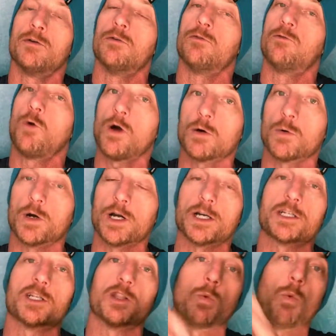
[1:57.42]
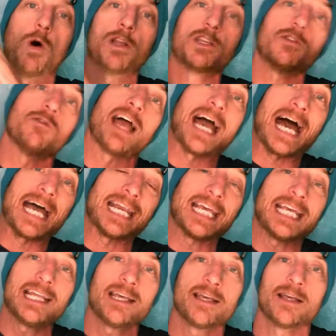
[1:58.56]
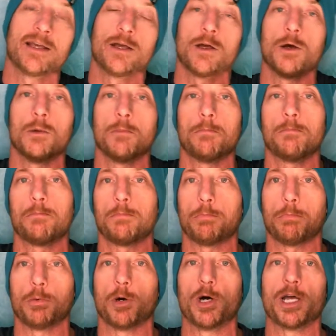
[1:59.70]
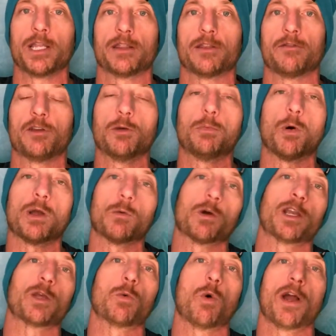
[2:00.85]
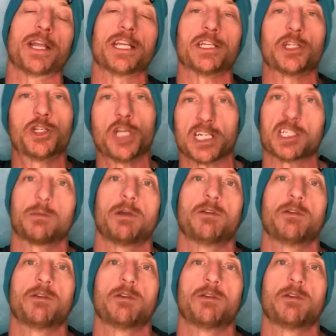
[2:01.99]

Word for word: forward to the one you've added, put the viewpoint where you want it just